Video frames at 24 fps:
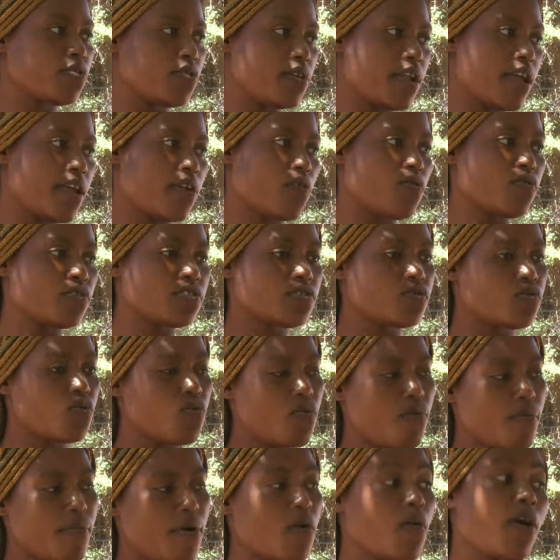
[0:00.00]
I
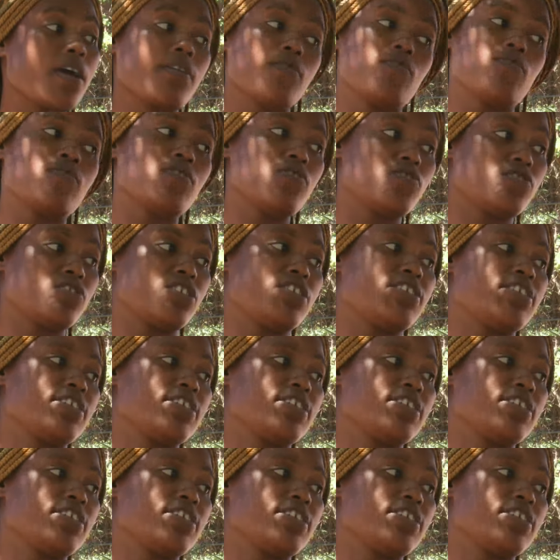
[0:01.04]
was Kumba one.